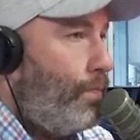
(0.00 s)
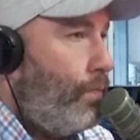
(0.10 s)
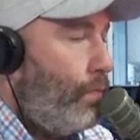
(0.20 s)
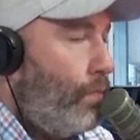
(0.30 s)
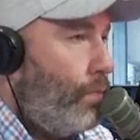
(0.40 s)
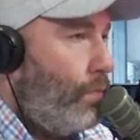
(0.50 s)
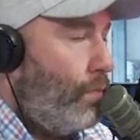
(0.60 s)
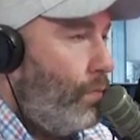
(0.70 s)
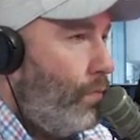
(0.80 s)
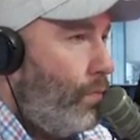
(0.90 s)

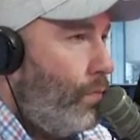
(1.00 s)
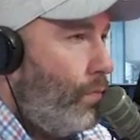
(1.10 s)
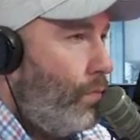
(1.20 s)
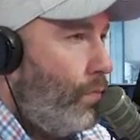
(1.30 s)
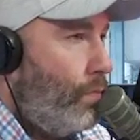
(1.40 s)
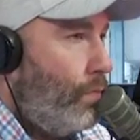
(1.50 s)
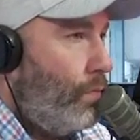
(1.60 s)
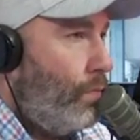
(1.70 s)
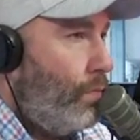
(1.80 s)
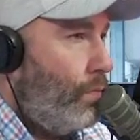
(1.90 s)

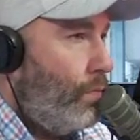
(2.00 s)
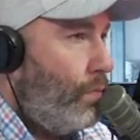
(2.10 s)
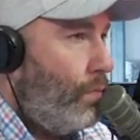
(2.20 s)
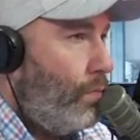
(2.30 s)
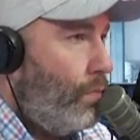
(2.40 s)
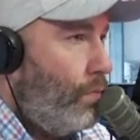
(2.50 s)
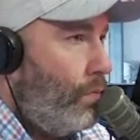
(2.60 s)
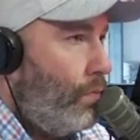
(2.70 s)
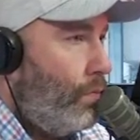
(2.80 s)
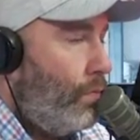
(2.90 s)

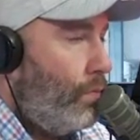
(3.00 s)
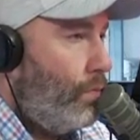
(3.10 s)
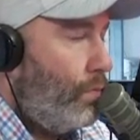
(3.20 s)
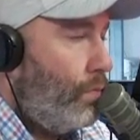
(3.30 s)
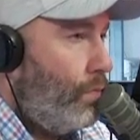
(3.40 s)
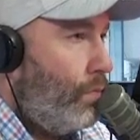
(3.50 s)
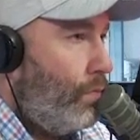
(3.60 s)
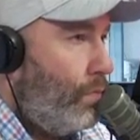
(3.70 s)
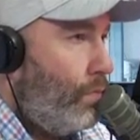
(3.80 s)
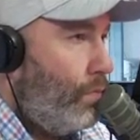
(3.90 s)

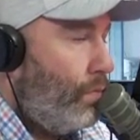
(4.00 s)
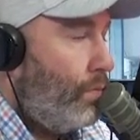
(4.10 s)
This person isn't speaking.